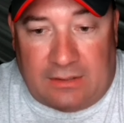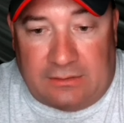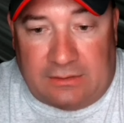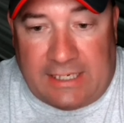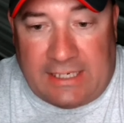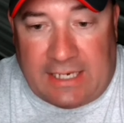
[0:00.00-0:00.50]

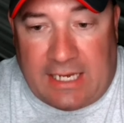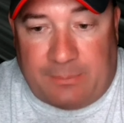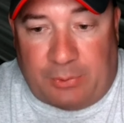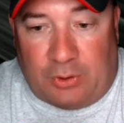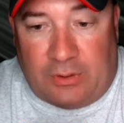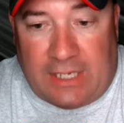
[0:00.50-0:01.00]
late
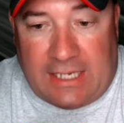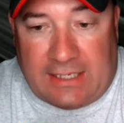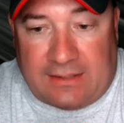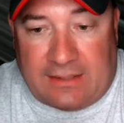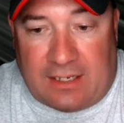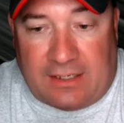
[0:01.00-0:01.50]
April
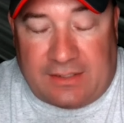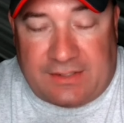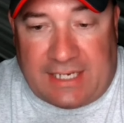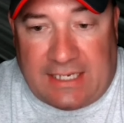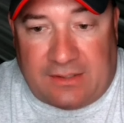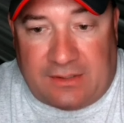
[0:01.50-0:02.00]
and
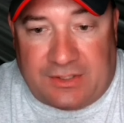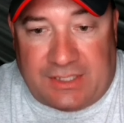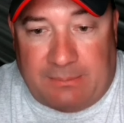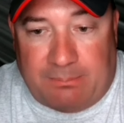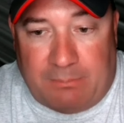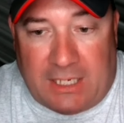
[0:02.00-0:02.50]
Sanders
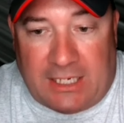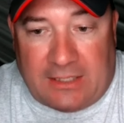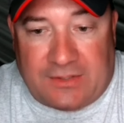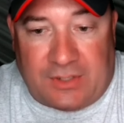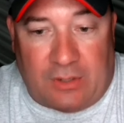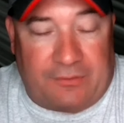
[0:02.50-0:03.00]
in May.
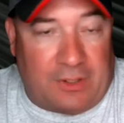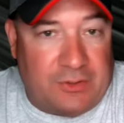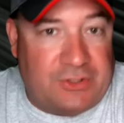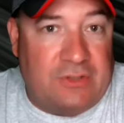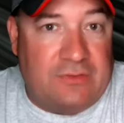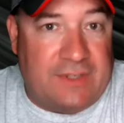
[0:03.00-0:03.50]
So if those
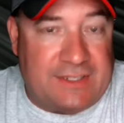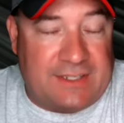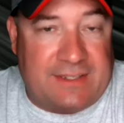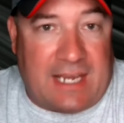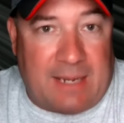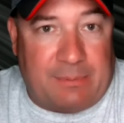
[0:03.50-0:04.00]
two
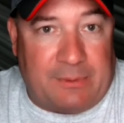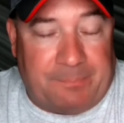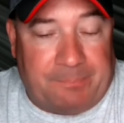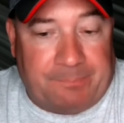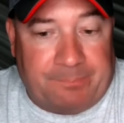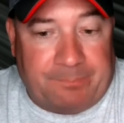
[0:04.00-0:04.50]
visits happen,